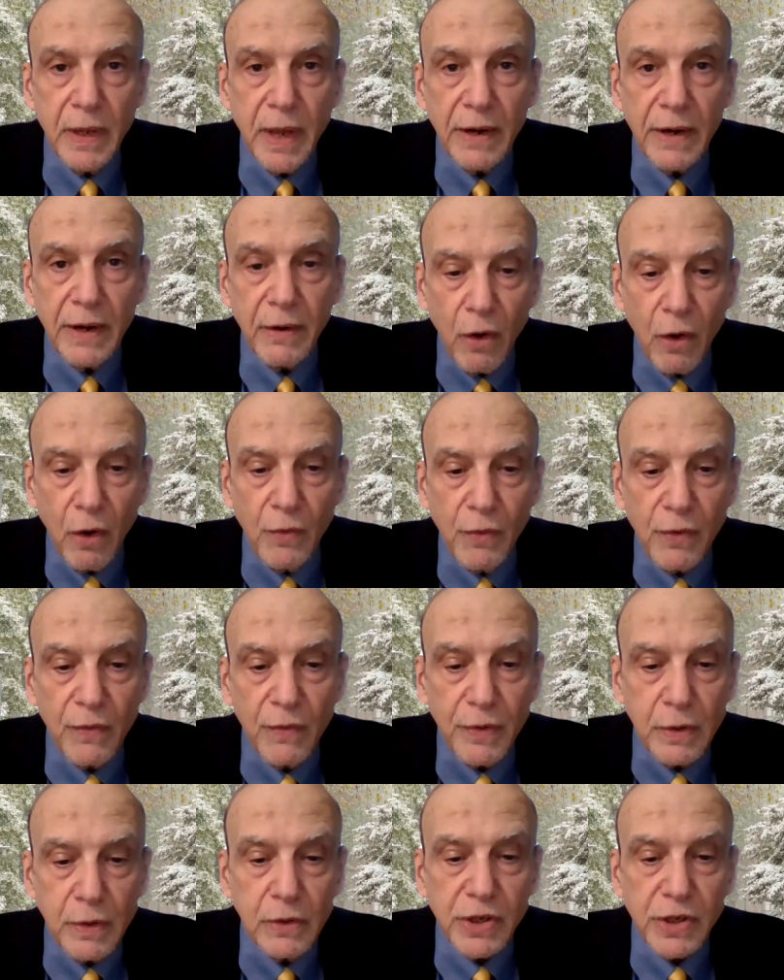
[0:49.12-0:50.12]
and
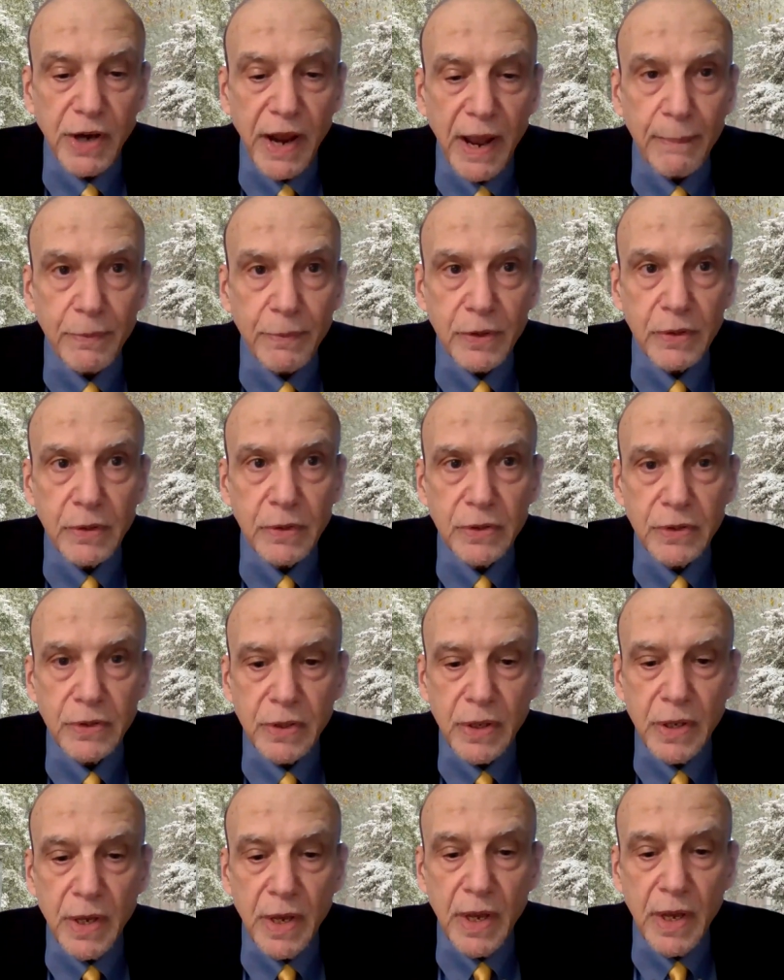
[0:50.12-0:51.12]
overview chapters
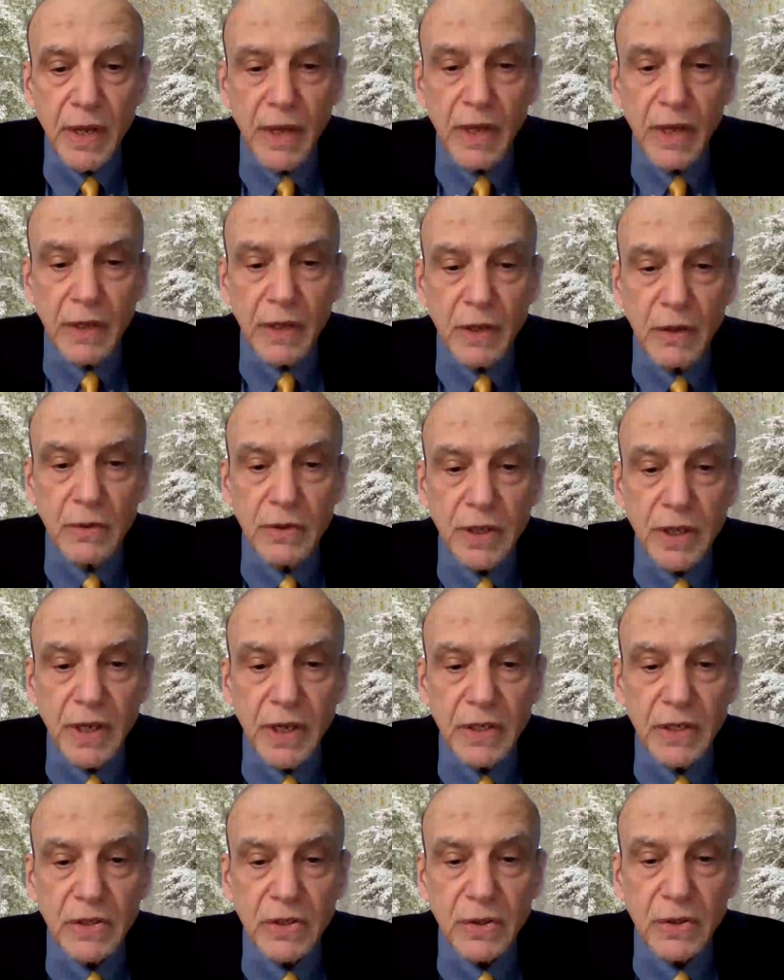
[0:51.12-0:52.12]
using
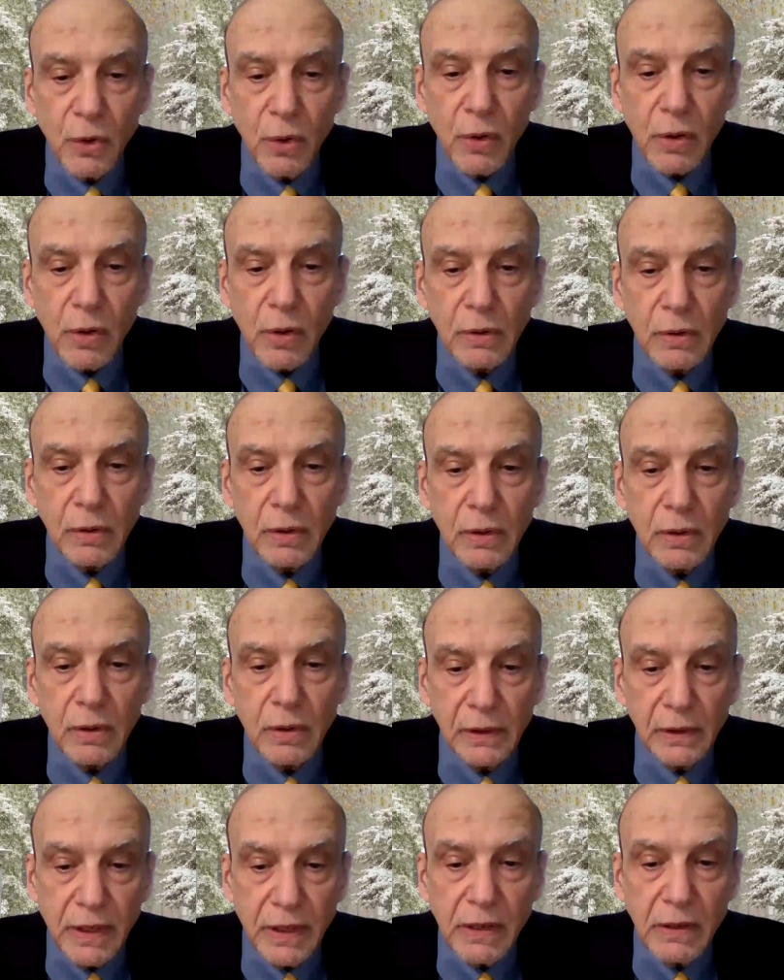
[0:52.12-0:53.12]
historical,
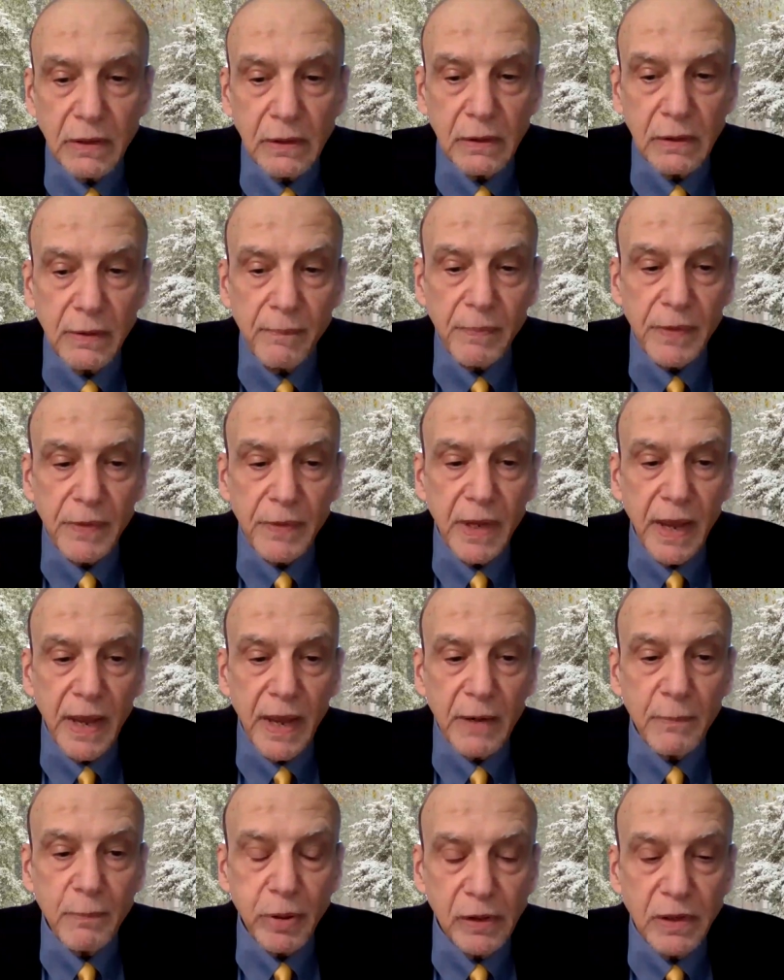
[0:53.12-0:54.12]
legal,
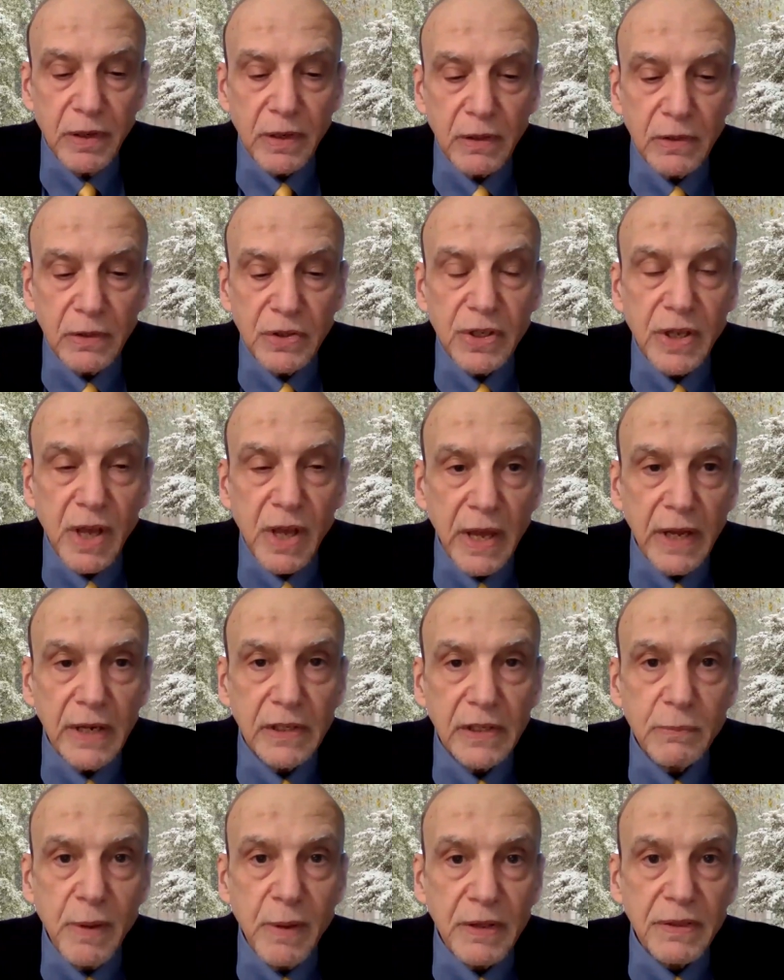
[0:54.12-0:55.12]
and political
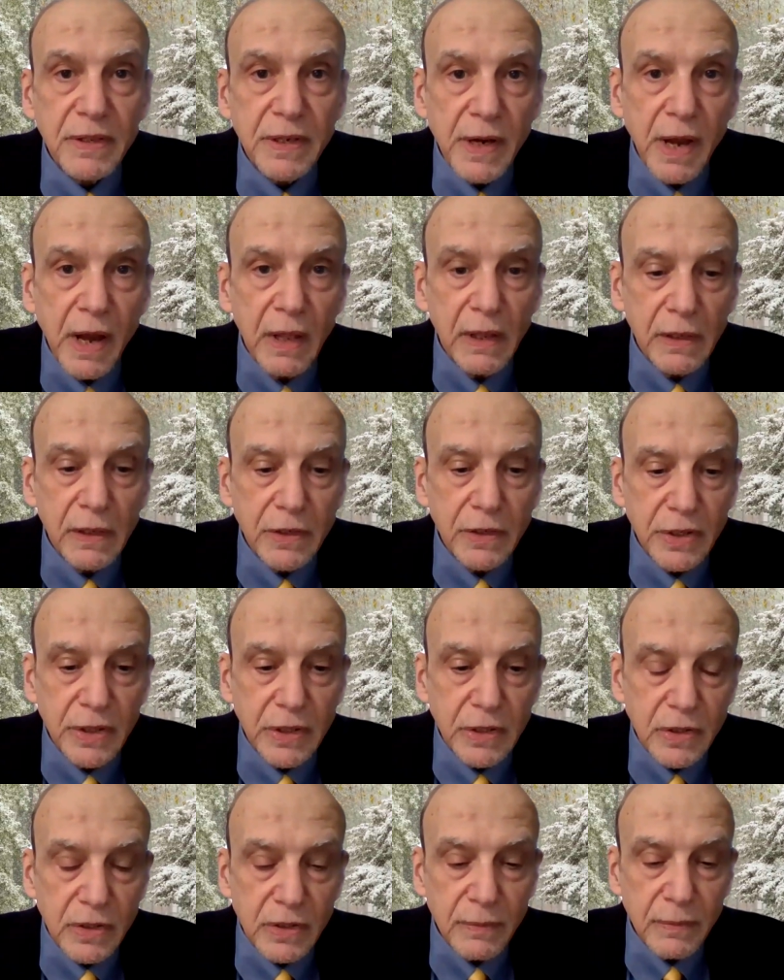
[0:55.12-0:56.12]
science
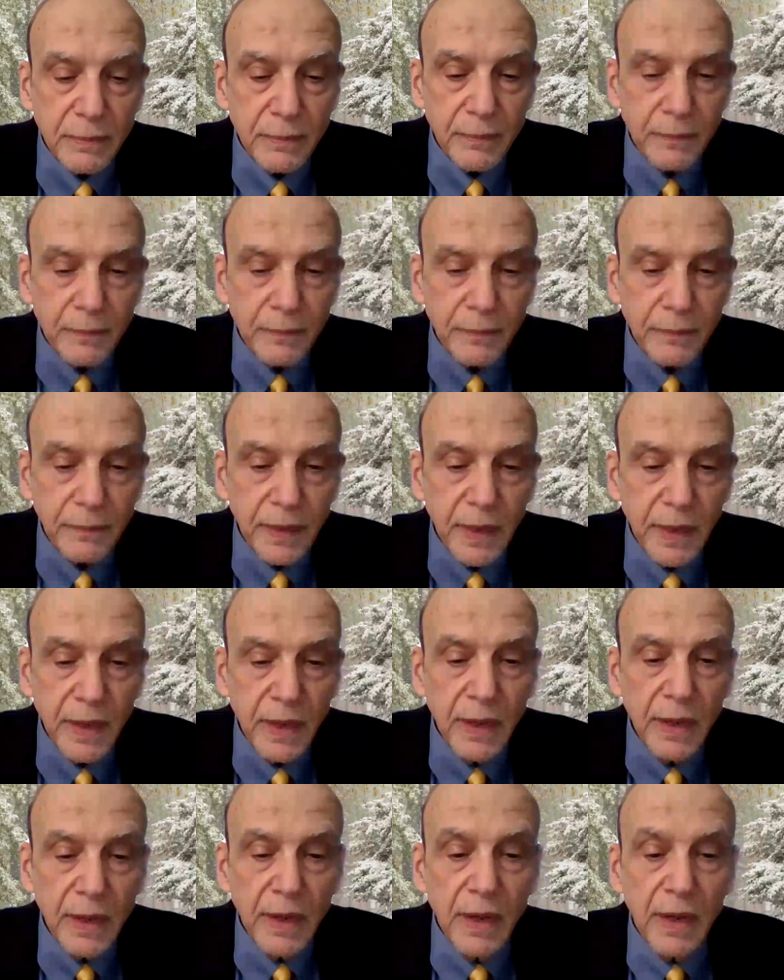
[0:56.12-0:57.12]
methodologies.
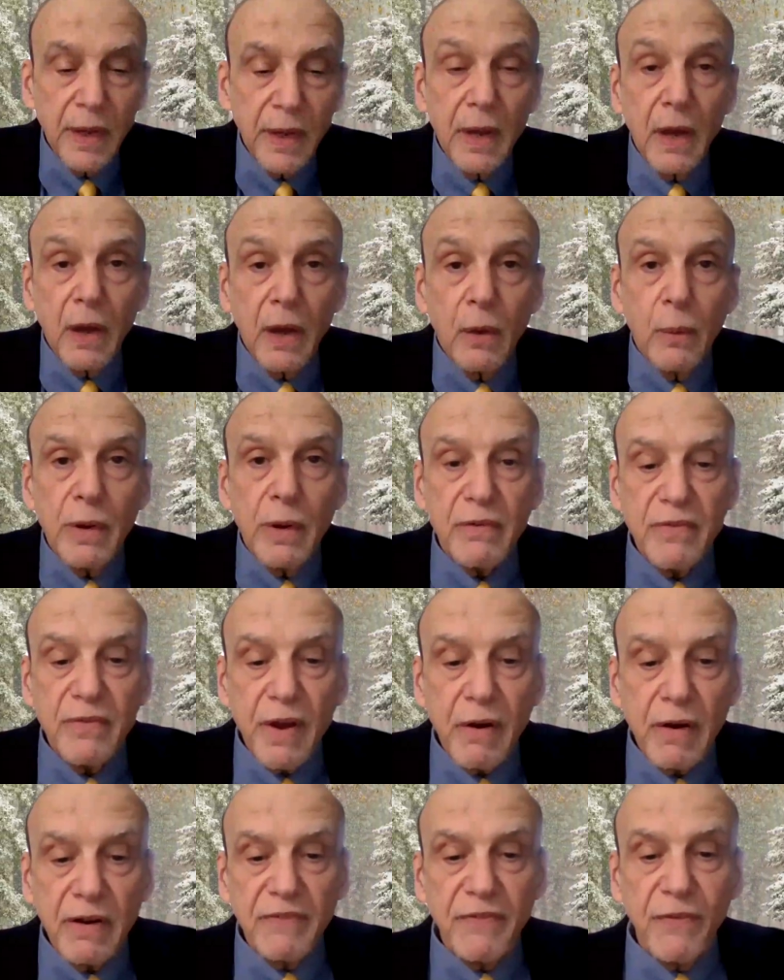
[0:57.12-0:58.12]
We are
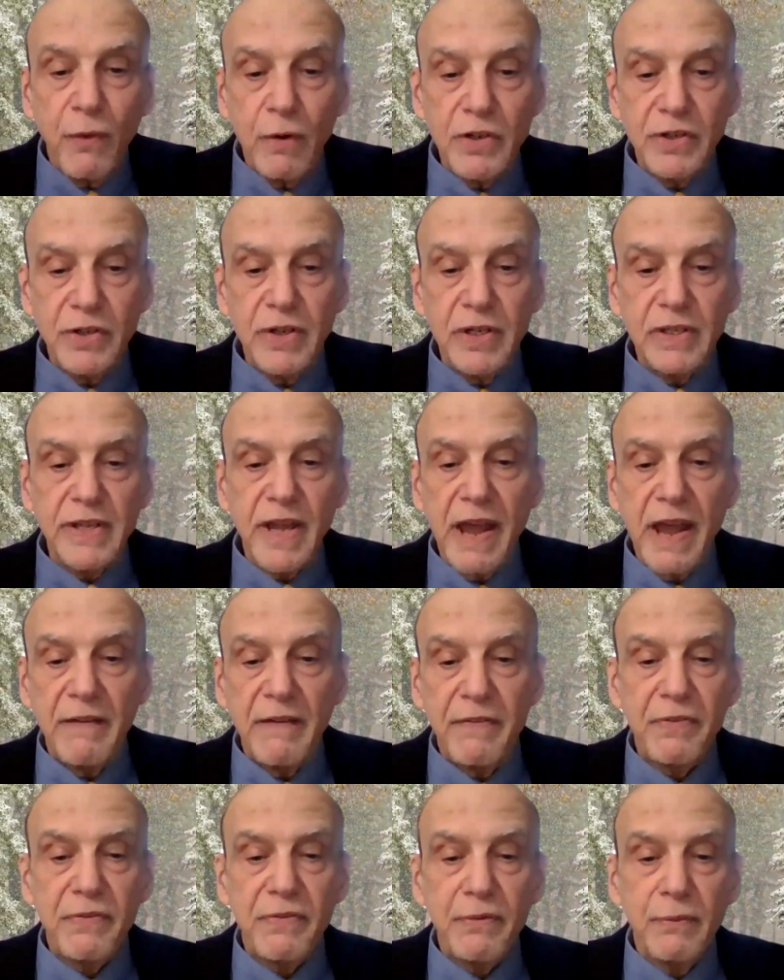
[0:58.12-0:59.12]
very fortunate to
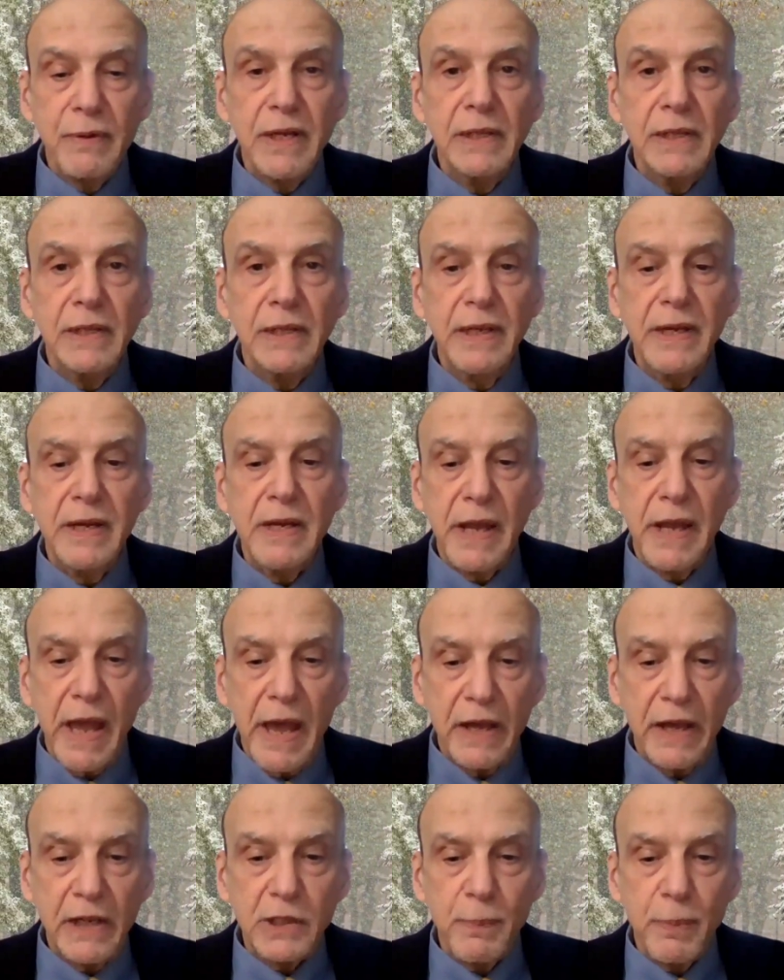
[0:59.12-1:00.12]
have three leading
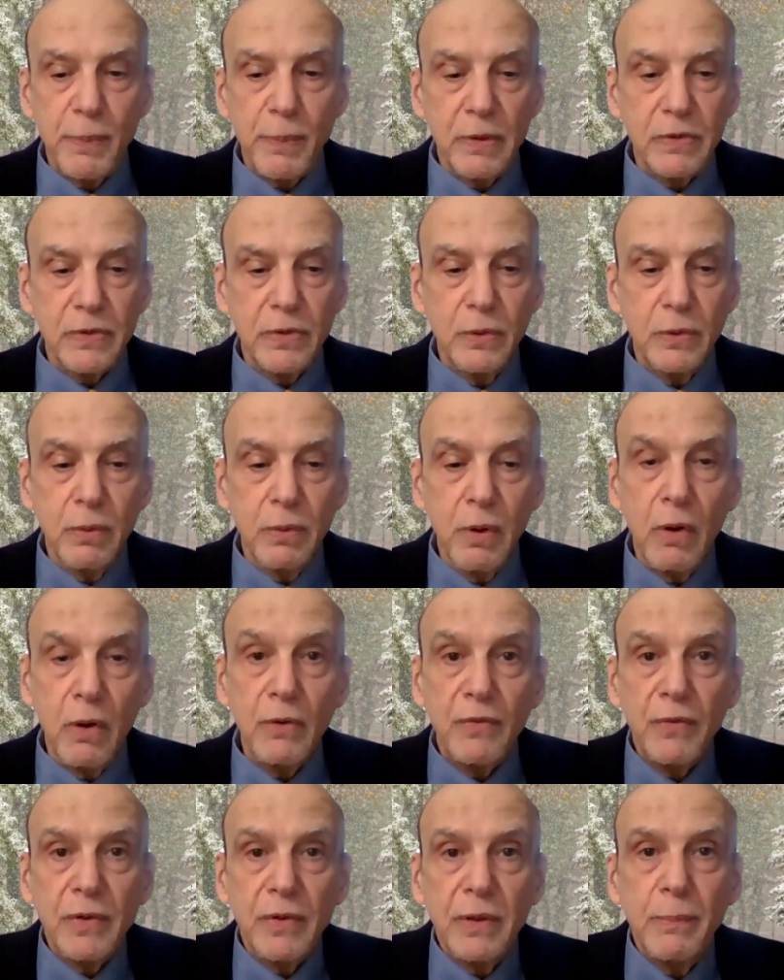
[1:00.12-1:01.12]
experts who
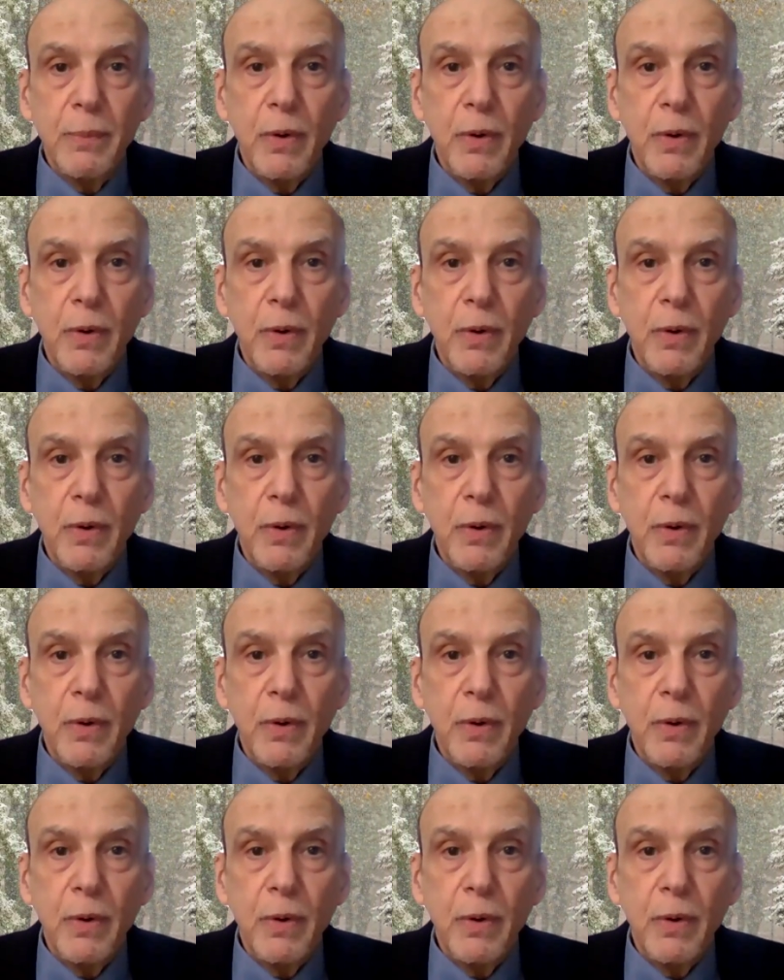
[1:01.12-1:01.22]
wrote for the